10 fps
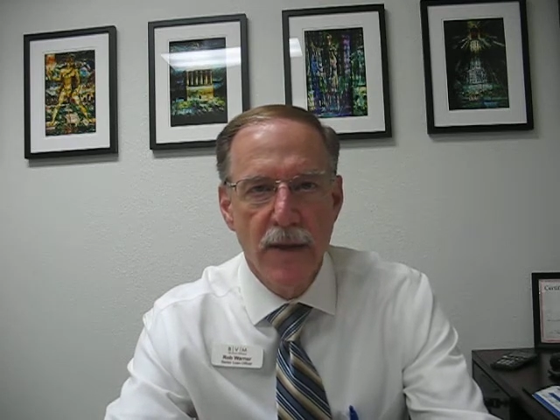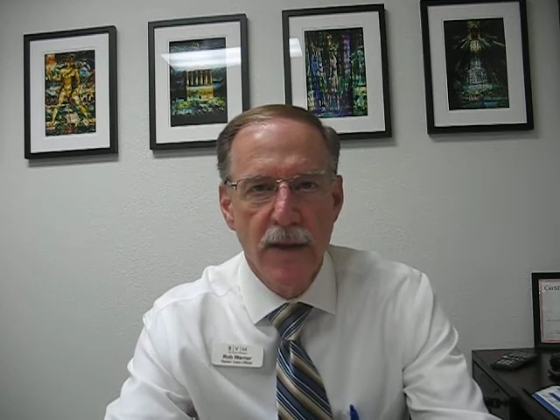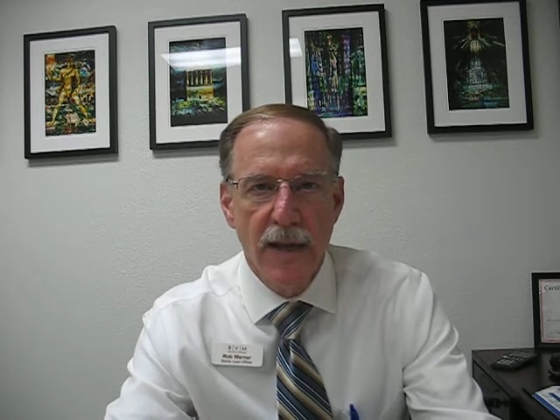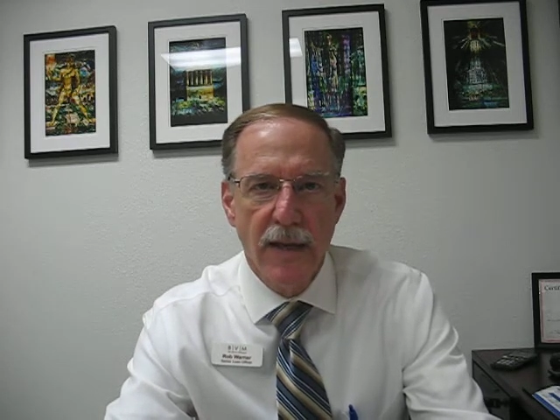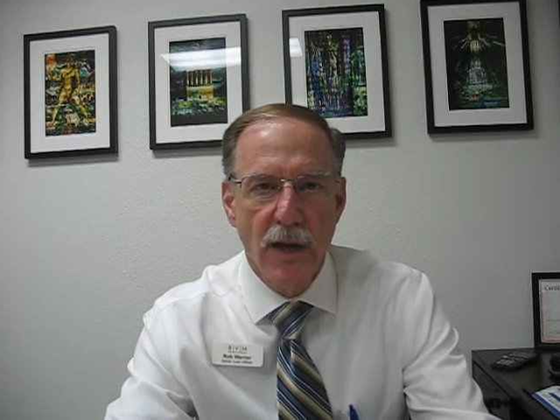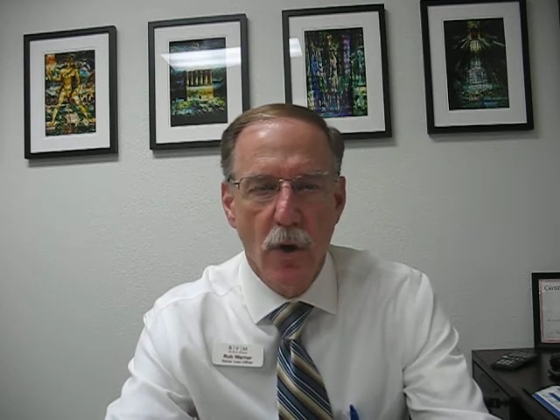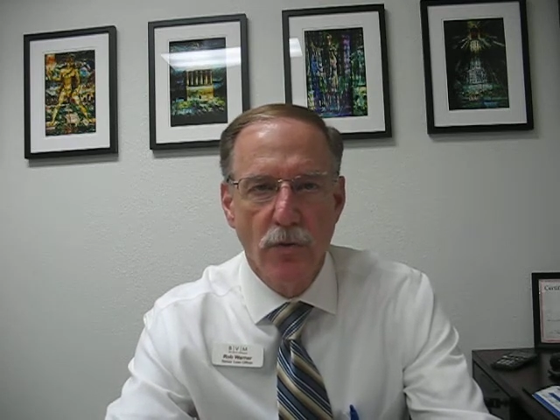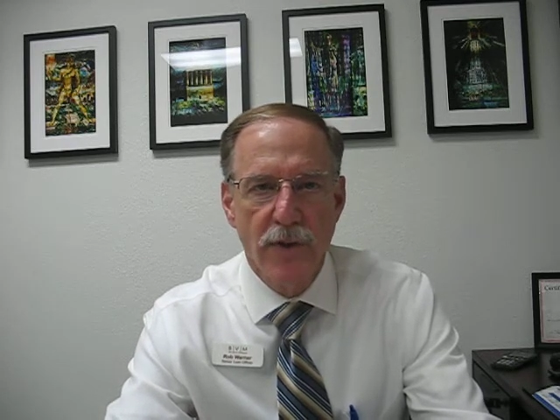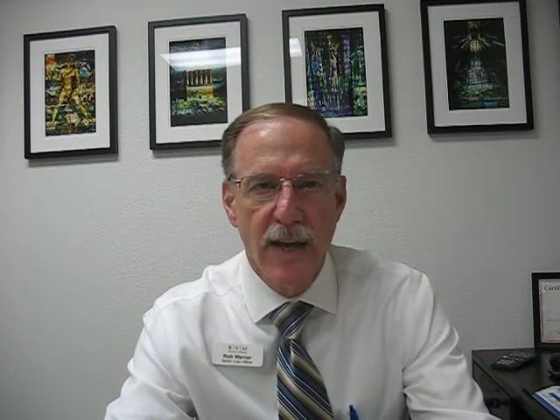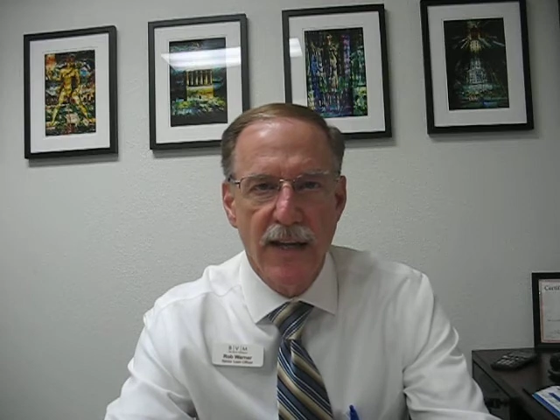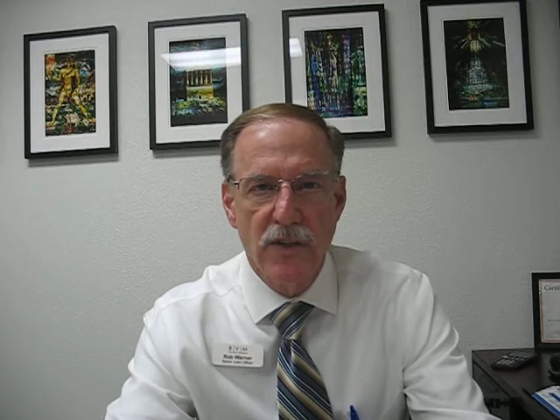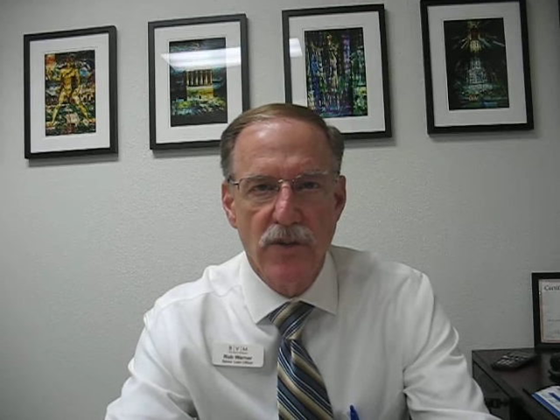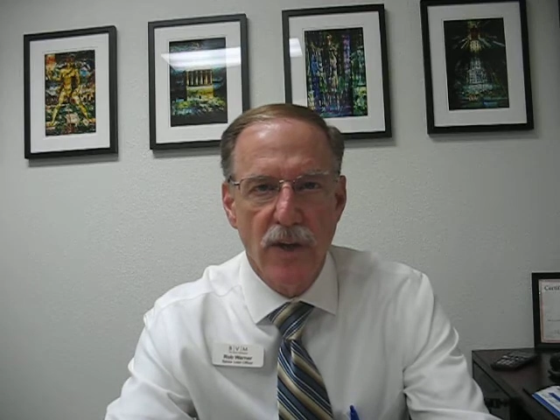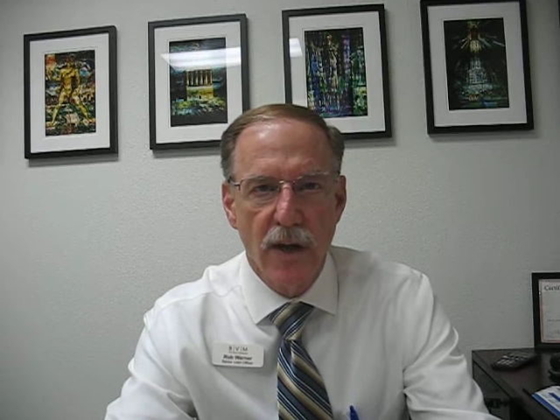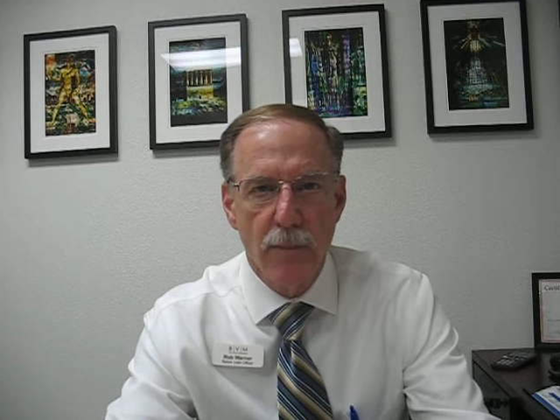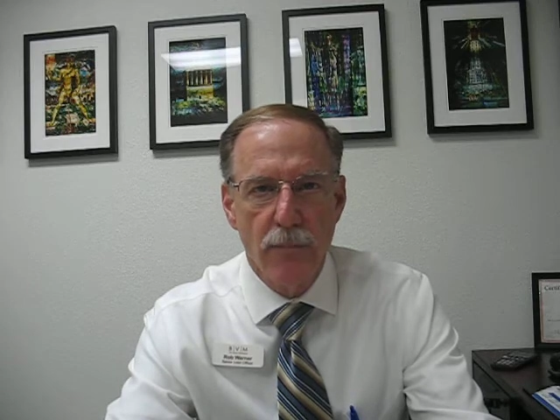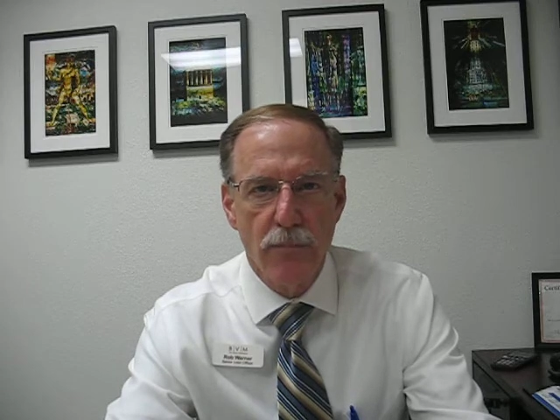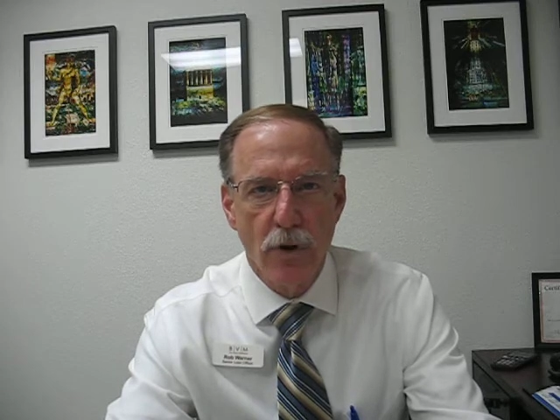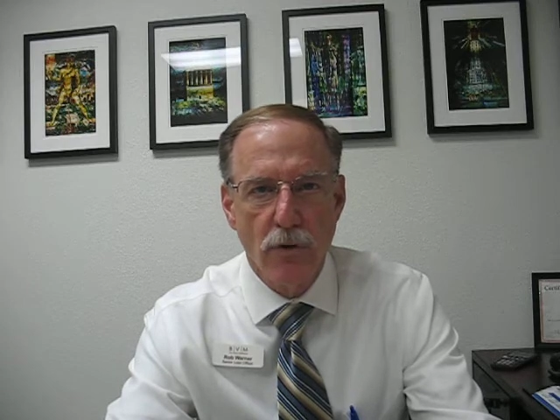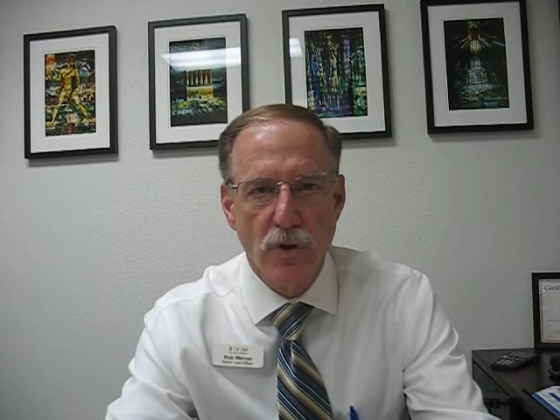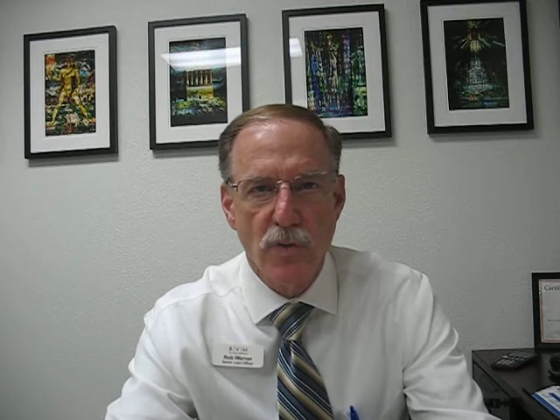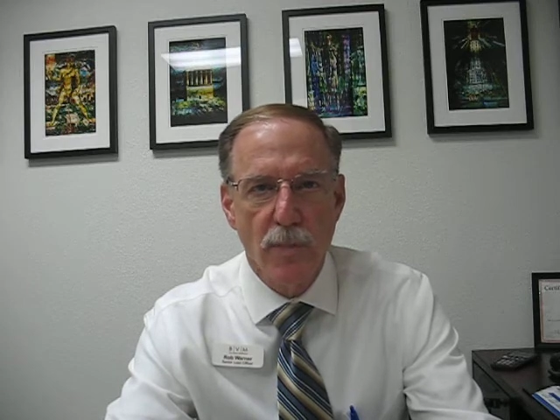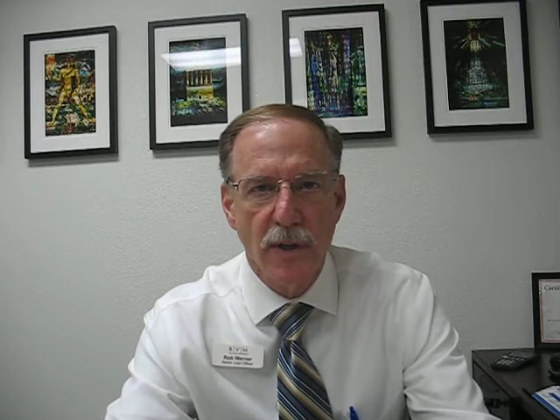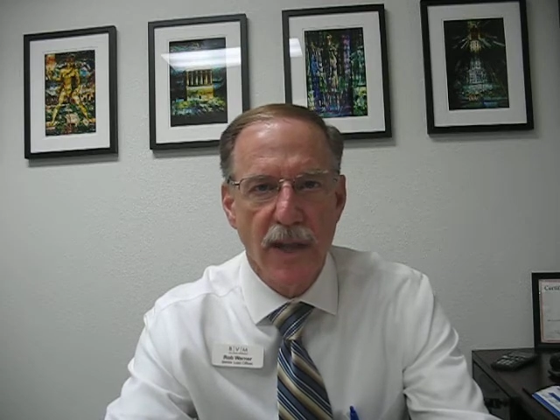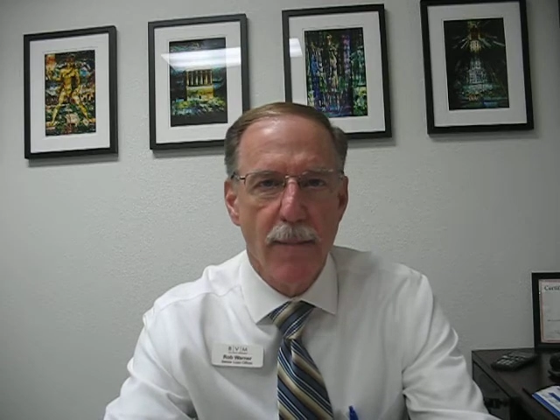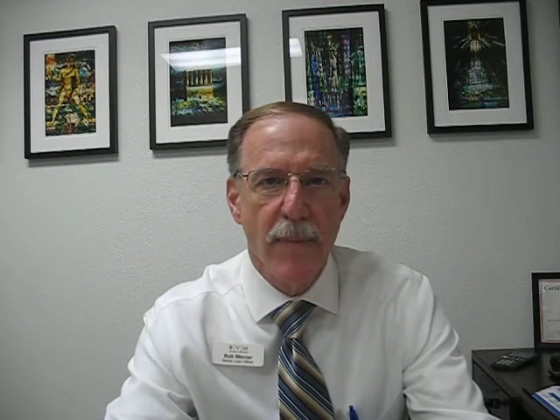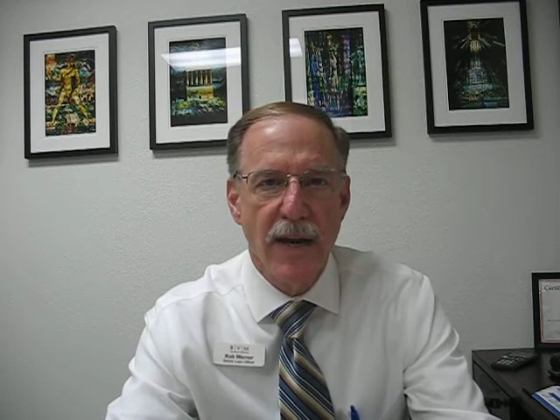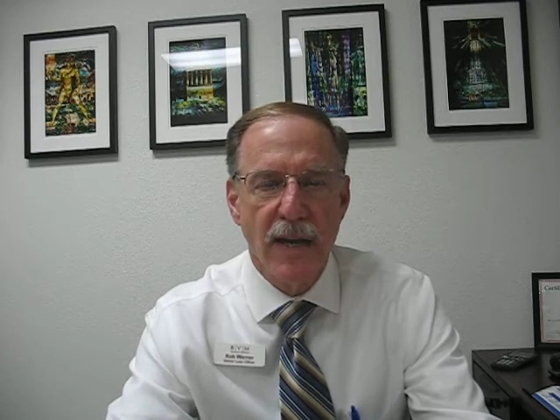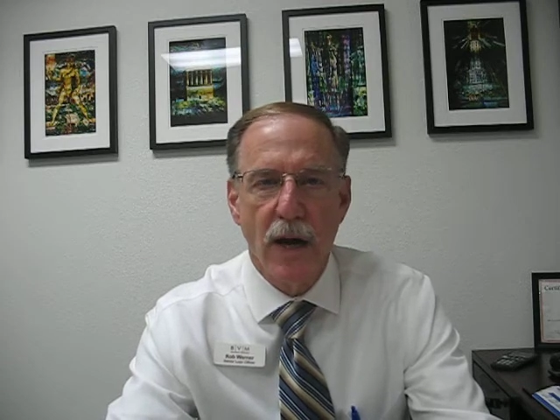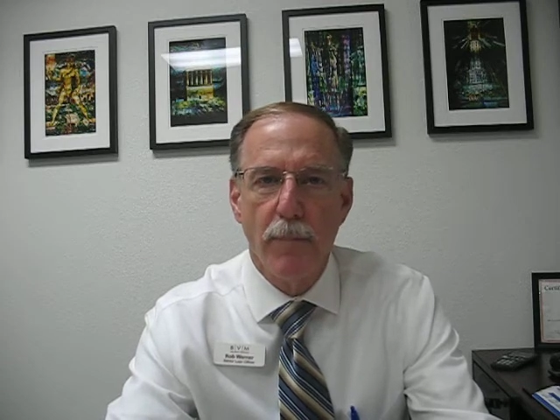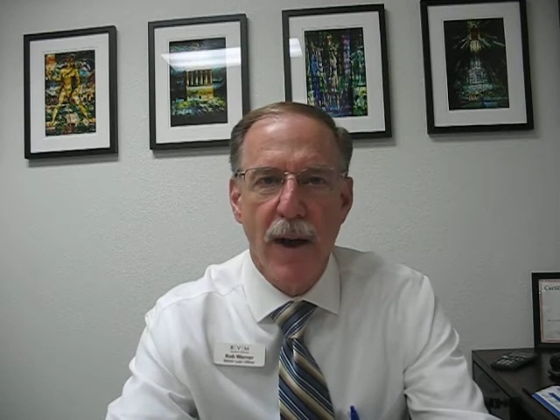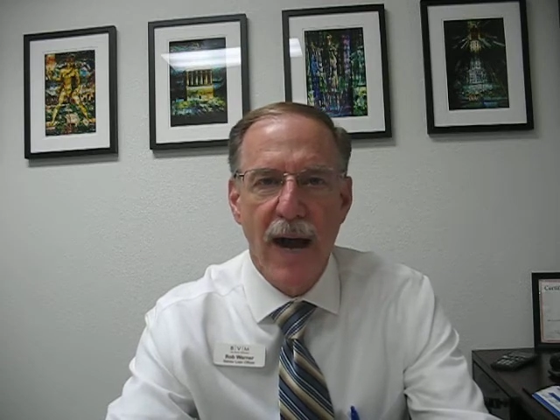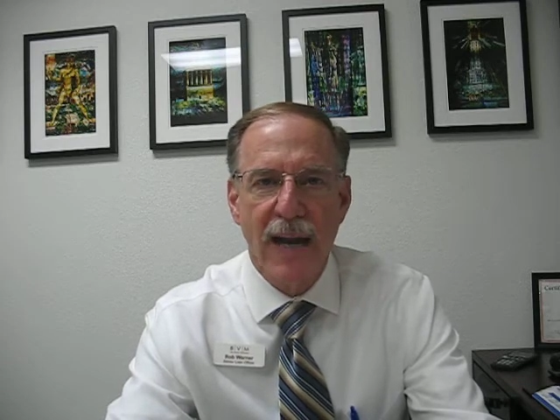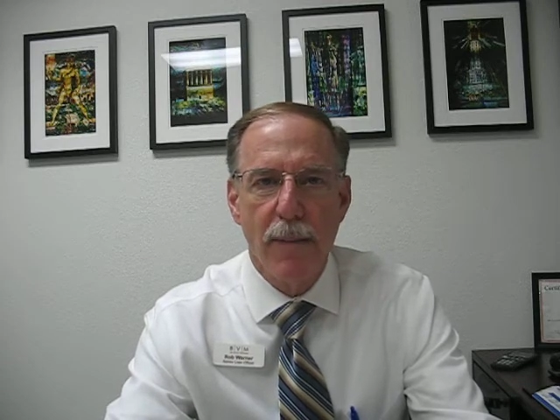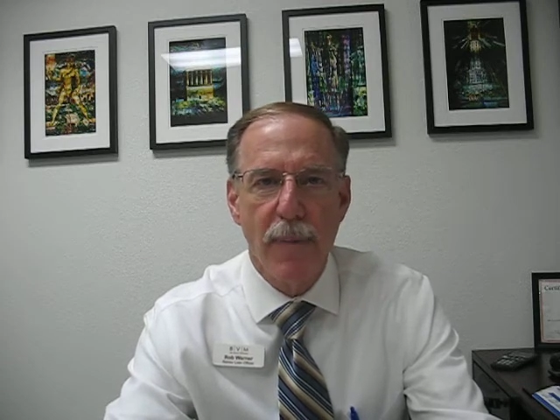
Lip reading: In the old days, the brokers would put that money in their pocket,